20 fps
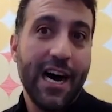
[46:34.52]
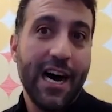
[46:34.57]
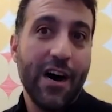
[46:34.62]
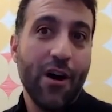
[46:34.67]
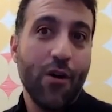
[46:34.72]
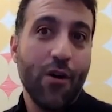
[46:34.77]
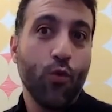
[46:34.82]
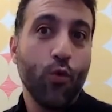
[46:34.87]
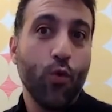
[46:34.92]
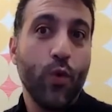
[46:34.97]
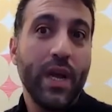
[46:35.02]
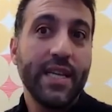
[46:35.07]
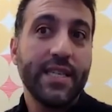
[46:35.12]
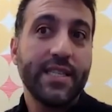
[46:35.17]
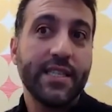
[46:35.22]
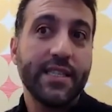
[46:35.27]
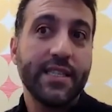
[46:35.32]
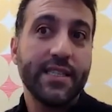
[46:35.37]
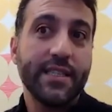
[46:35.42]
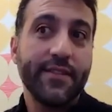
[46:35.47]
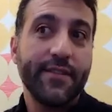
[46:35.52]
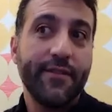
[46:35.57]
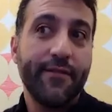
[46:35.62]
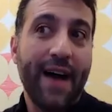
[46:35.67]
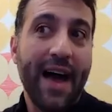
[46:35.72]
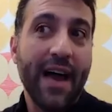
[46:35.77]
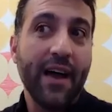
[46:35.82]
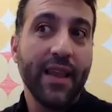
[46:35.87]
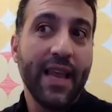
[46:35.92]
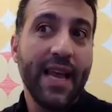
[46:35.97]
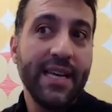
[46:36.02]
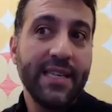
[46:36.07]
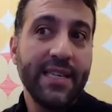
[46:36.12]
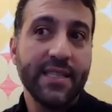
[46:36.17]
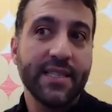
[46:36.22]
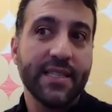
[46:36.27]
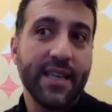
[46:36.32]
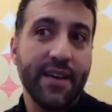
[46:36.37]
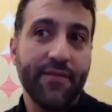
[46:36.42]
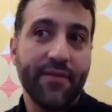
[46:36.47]
which
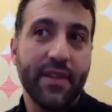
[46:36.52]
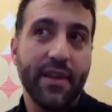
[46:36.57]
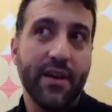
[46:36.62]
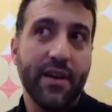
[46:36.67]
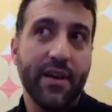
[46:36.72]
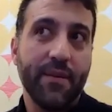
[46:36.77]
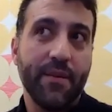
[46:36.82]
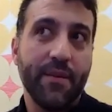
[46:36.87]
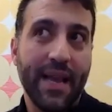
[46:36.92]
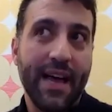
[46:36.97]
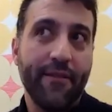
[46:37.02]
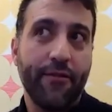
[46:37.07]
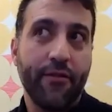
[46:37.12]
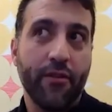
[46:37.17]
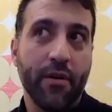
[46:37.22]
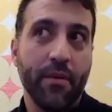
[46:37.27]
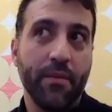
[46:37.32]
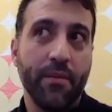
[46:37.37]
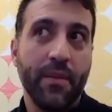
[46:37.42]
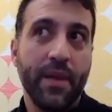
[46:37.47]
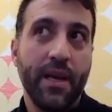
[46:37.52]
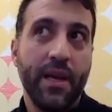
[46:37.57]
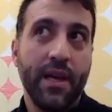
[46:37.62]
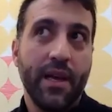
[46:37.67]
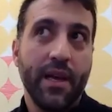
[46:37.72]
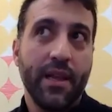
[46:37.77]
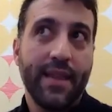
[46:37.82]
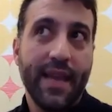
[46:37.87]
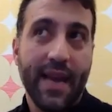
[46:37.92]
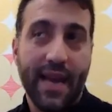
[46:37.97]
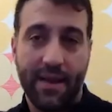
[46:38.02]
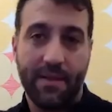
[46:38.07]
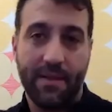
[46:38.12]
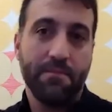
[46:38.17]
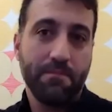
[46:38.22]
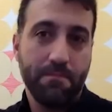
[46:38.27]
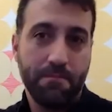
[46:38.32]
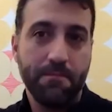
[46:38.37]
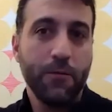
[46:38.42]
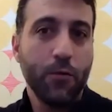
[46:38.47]
violations of the platform that
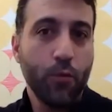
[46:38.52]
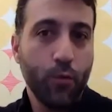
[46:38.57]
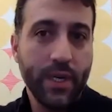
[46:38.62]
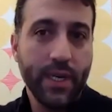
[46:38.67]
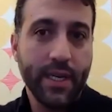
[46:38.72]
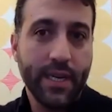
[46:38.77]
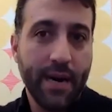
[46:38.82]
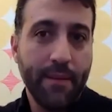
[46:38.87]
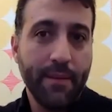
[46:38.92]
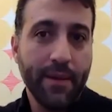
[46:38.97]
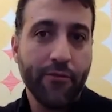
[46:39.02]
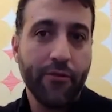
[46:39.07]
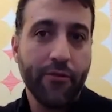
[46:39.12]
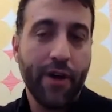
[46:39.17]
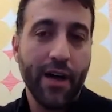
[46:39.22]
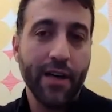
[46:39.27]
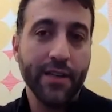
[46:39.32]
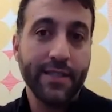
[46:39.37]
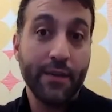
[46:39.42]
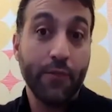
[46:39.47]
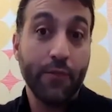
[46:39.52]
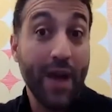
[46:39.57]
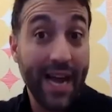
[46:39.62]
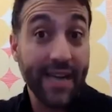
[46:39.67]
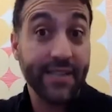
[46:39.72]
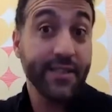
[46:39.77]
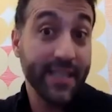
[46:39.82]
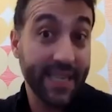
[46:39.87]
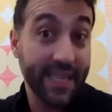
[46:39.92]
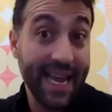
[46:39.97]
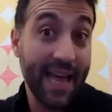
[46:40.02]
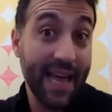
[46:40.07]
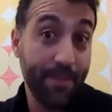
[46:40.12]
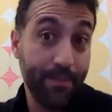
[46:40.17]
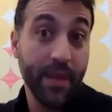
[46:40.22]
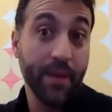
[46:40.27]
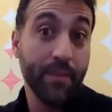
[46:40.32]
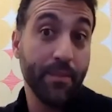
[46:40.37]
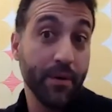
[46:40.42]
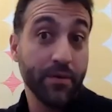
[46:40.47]
we come across that will actually get
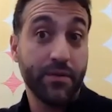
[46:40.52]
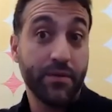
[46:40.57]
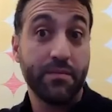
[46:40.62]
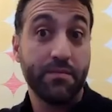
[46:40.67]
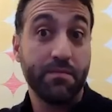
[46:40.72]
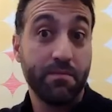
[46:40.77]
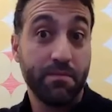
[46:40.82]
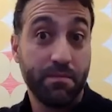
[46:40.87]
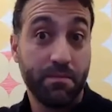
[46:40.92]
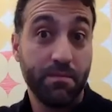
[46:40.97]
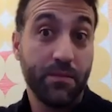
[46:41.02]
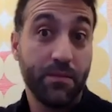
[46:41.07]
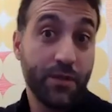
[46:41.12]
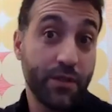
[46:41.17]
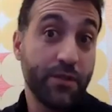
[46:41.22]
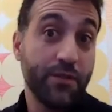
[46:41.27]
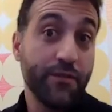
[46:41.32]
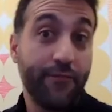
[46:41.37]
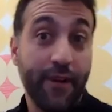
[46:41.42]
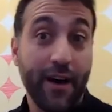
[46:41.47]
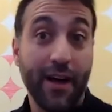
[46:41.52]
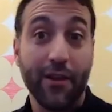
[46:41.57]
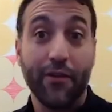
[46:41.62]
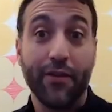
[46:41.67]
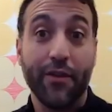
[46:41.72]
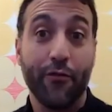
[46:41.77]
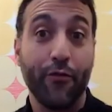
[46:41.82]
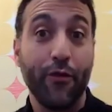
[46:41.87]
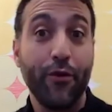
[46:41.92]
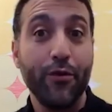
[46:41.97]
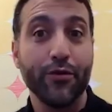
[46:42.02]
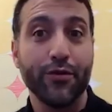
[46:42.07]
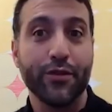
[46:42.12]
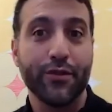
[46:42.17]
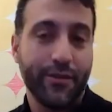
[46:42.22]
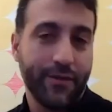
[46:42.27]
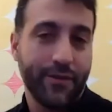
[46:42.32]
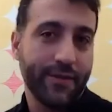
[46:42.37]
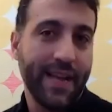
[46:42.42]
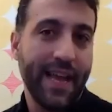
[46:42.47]
people to follow the rules
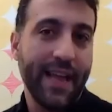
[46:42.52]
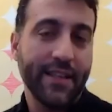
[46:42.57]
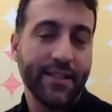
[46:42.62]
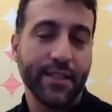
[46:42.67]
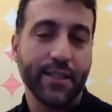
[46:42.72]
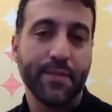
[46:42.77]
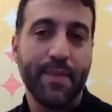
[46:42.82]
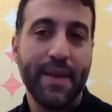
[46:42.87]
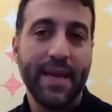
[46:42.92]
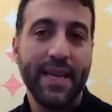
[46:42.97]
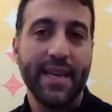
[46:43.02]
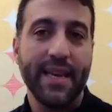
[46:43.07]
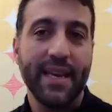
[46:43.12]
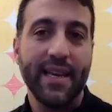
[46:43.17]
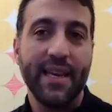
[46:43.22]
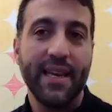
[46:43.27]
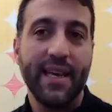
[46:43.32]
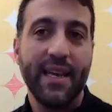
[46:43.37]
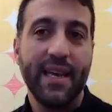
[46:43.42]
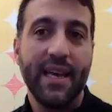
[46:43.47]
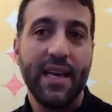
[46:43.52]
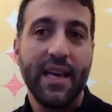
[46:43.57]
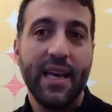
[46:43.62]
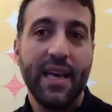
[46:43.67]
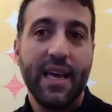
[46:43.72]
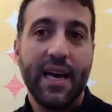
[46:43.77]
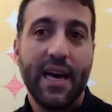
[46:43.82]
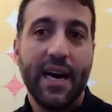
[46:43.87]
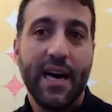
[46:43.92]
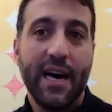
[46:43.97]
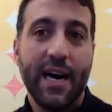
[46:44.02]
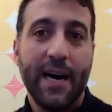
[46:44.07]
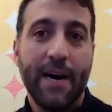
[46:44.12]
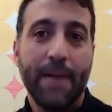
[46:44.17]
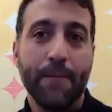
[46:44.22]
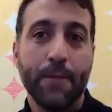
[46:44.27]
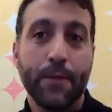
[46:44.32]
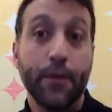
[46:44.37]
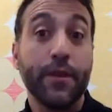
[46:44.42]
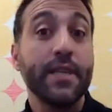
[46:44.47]
to get suspended.
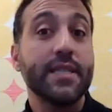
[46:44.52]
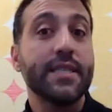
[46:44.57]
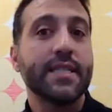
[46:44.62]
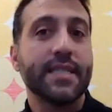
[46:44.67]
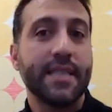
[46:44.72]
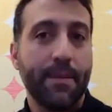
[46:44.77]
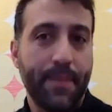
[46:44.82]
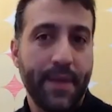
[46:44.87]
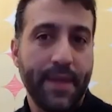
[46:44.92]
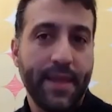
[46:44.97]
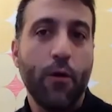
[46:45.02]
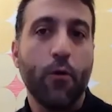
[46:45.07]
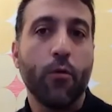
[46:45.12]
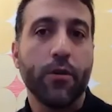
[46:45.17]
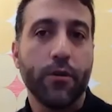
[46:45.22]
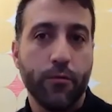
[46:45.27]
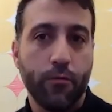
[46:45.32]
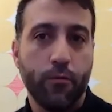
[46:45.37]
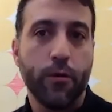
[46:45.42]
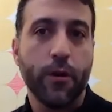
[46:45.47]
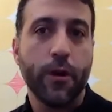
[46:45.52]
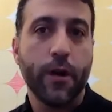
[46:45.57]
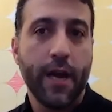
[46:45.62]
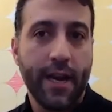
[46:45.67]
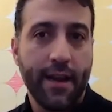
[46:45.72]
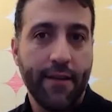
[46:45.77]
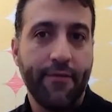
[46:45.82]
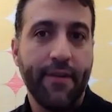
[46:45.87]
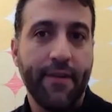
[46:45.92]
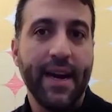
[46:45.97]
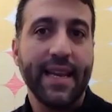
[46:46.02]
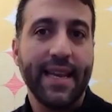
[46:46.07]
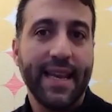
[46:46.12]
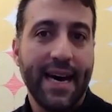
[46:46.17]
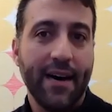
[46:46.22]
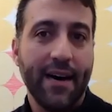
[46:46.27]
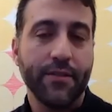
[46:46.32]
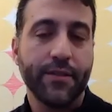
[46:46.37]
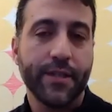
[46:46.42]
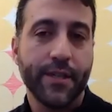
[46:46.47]
So this is something that we're going to find
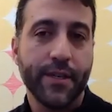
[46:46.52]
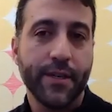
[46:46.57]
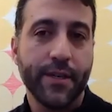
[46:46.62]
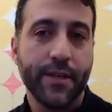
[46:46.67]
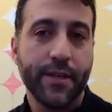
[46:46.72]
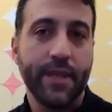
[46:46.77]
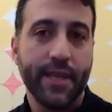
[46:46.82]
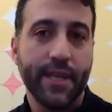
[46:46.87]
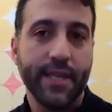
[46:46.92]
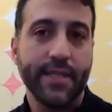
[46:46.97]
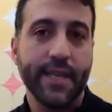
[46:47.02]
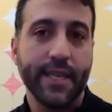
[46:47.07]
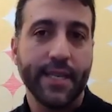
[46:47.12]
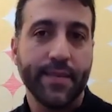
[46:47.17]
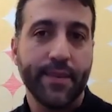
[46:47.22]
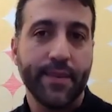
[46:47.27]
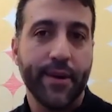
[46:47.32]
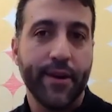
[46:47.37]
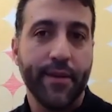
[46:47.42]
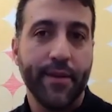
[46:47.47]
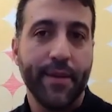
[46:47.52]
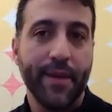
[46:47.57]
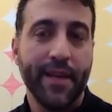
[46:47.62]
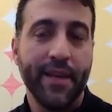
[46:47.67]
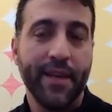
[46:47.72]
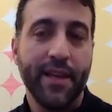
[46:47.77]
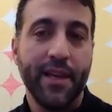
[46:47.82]
out too in this experiment.